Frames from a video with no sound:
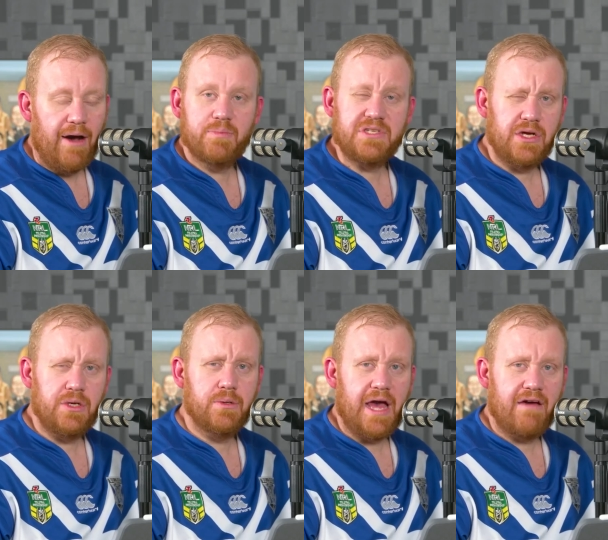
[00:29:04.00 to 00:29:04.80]
upset are
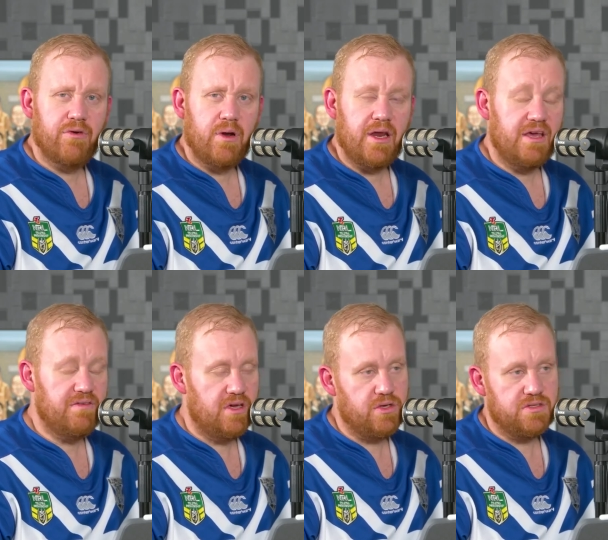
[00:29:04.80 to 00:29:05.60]
you at Averillo
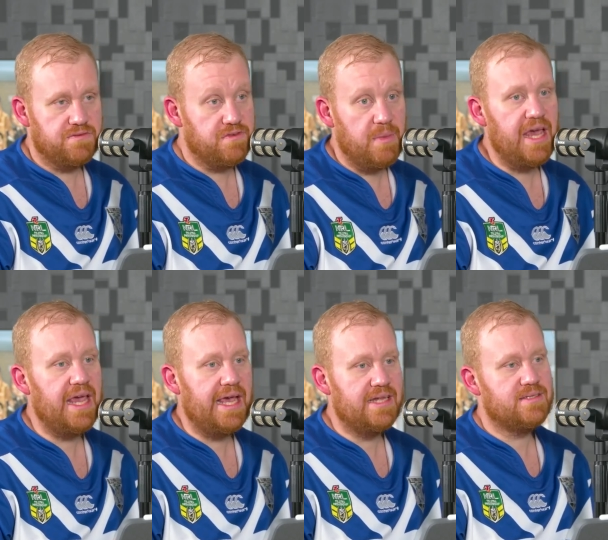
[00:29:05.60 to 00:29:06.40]
leaving? Because for
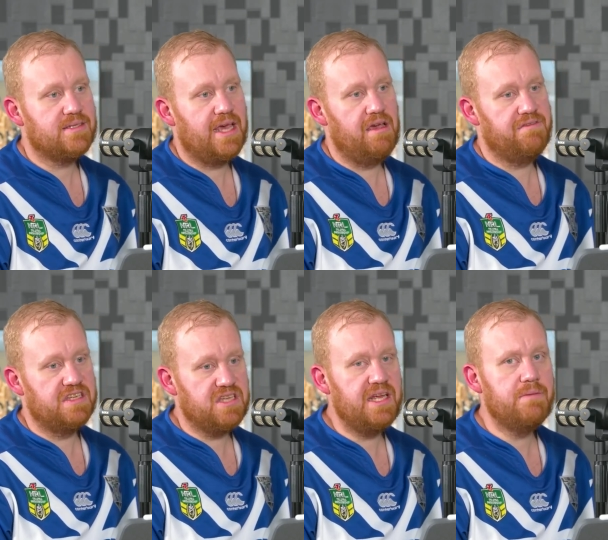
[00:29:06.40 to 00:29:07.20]
me, it's if
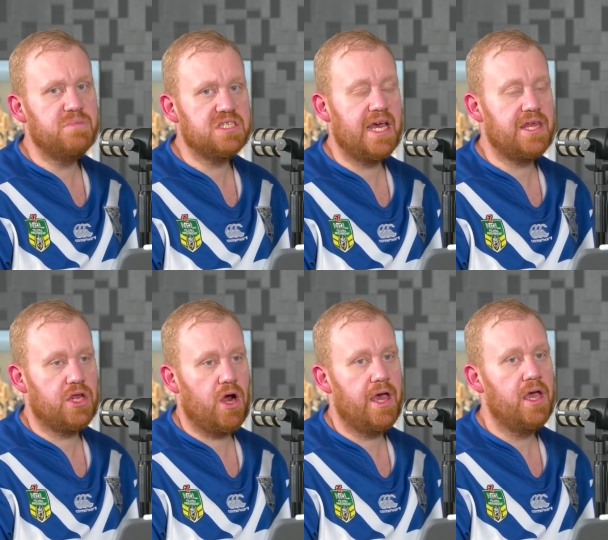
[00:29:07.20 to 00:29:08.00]
there's any mistake
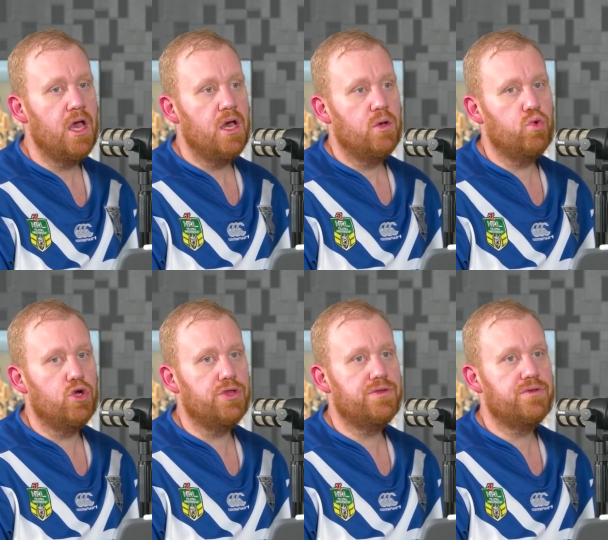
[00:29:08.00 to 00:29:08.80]
that I
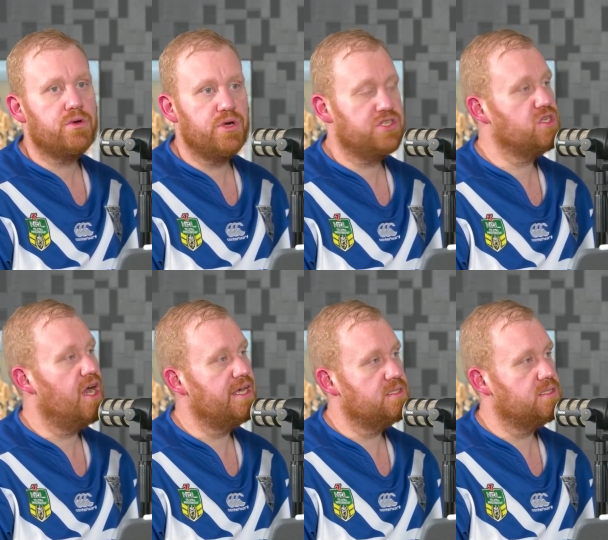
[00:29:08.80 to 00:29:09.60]
would
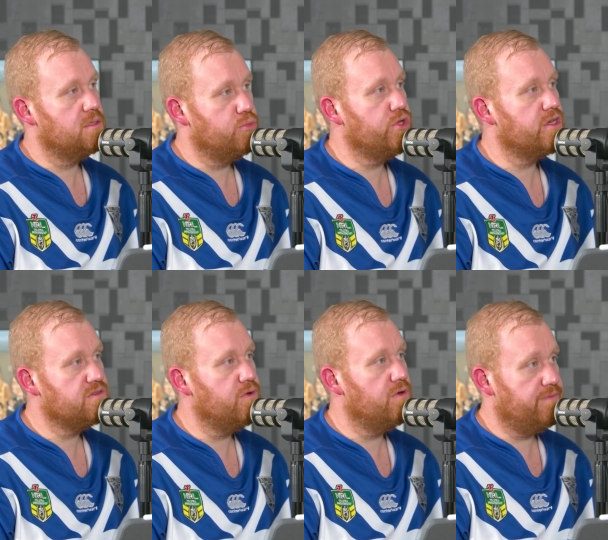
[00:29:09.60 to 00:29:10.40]
criticize the Bulldogs
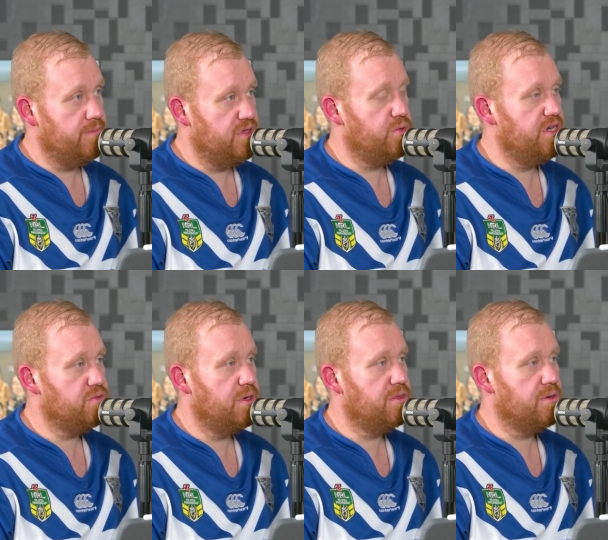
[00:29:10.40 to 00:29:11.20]
for in
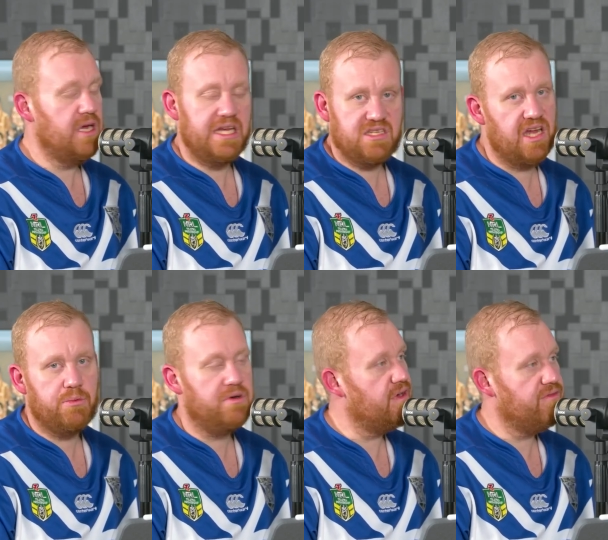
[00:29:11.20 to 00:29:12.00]
2023, it's getting
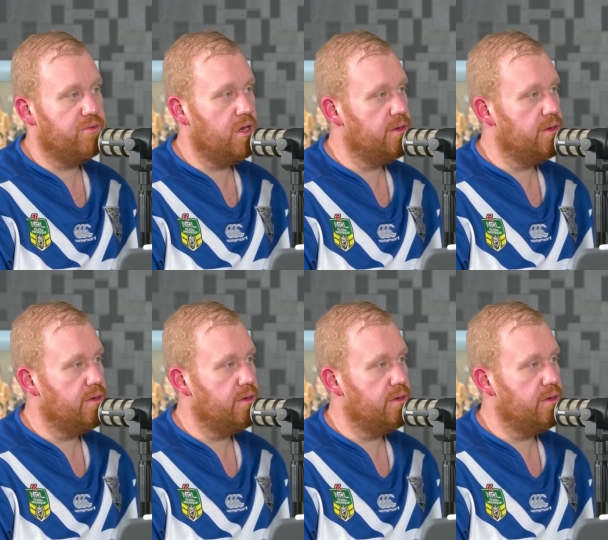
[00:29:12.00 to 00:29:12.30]
rid of Averillo.